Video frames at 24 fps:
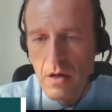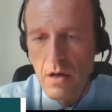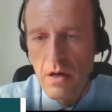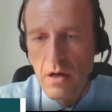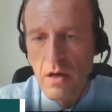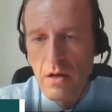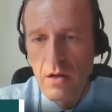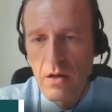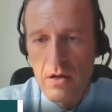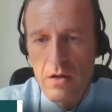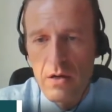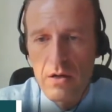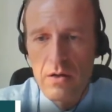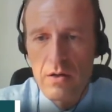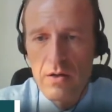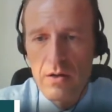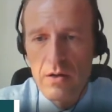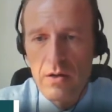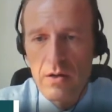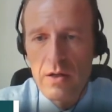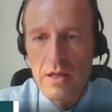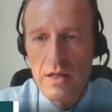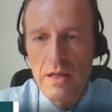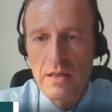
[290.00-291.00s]

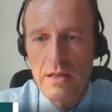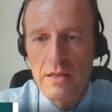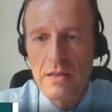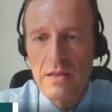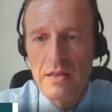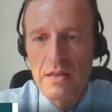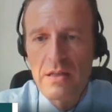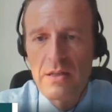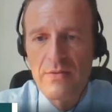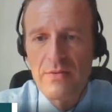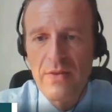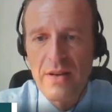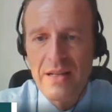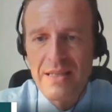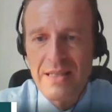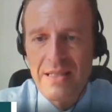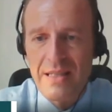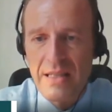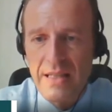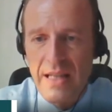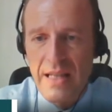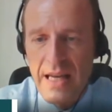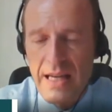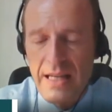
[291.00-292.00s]
It is
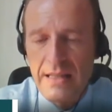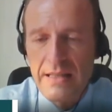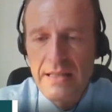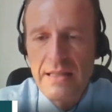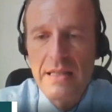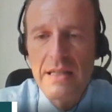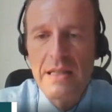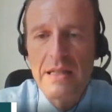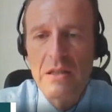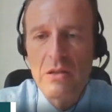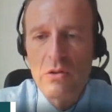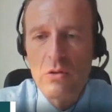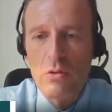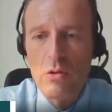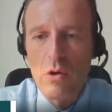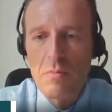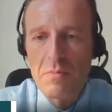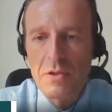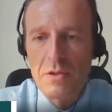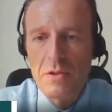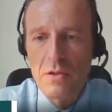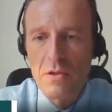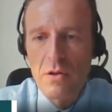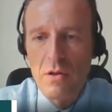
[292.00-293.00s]
fascinating to
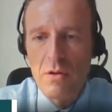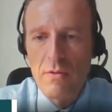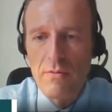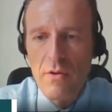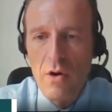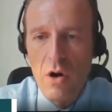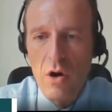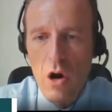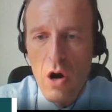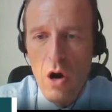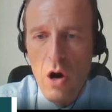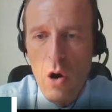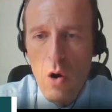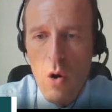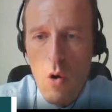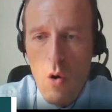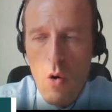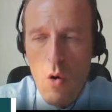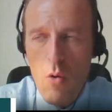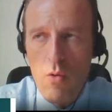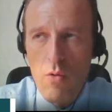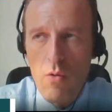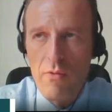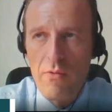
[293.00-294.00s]
observe
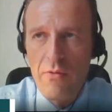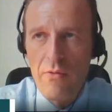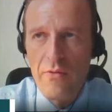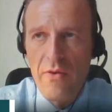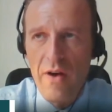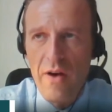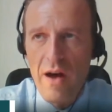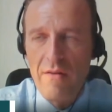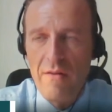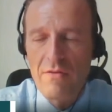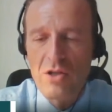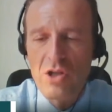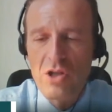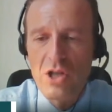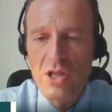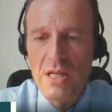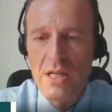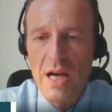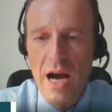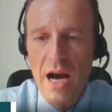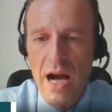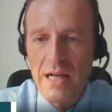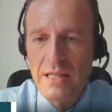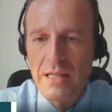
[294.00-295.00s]
how
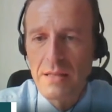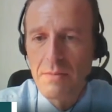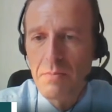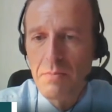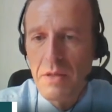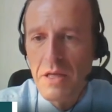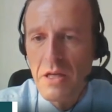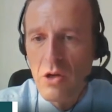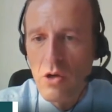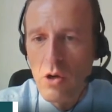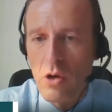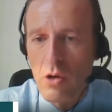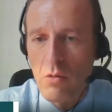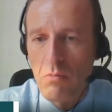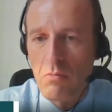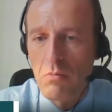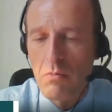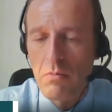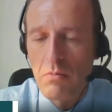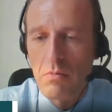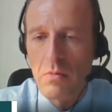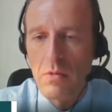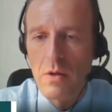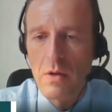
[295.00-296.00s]
5G has
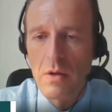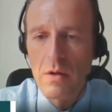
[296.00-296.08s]
become